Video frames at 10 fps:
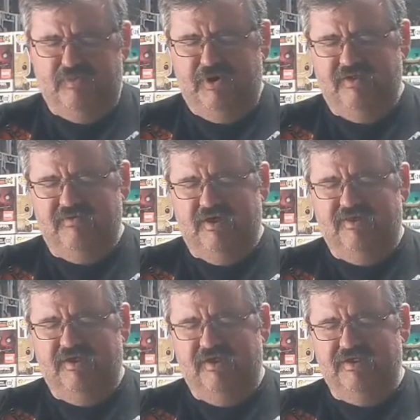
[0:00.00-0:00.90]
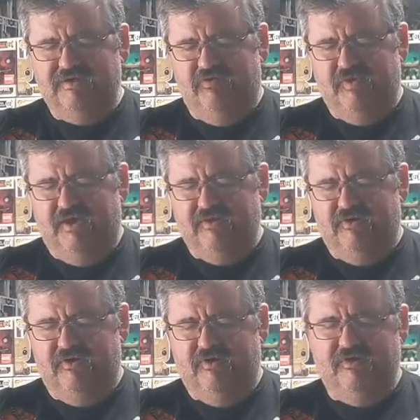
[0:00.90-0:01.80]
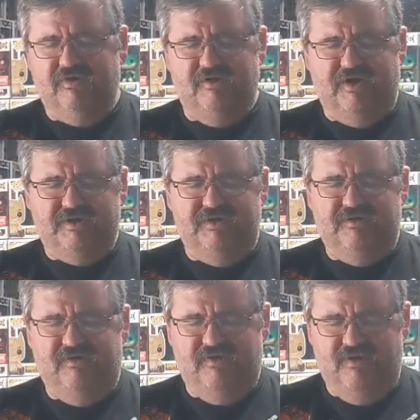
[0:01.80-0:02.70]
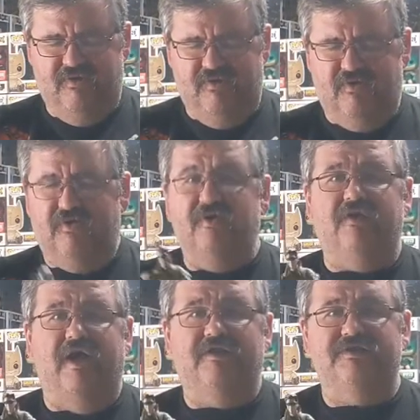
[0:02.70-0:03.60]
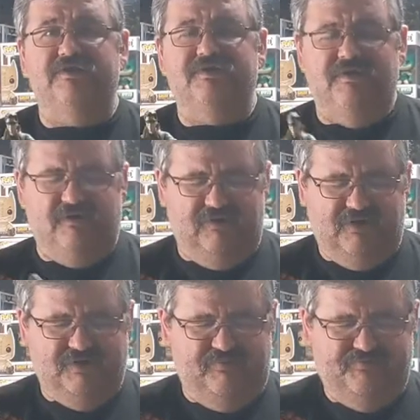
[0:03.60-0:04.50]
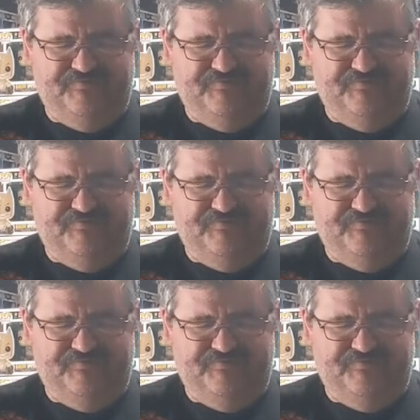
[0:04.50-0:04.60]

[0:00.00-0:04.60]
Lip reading: But I think he'll make a little good collection or good addition to the collection.